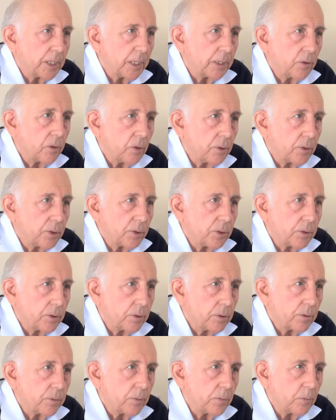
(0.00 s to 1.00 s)
It goes
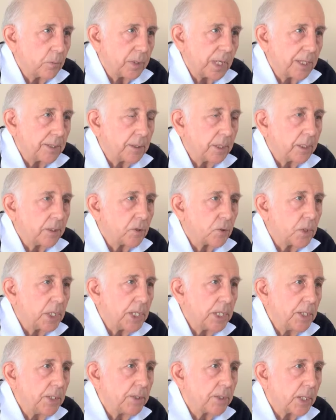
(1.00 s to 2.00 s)
to planting
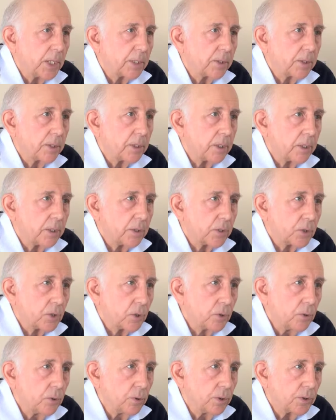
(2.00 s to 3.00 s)
trees at
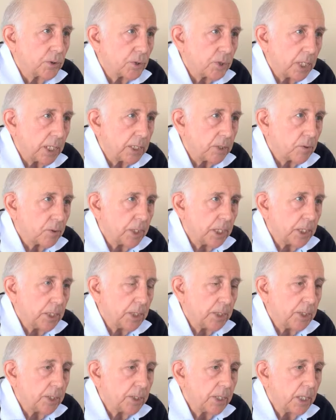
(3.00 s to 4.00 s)
schools, shade
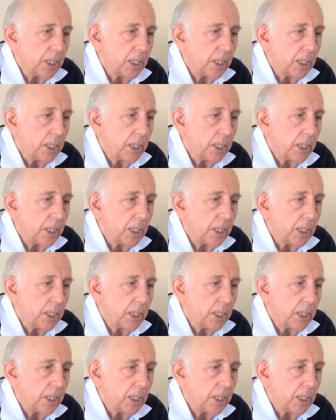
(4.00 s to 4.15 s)
trees.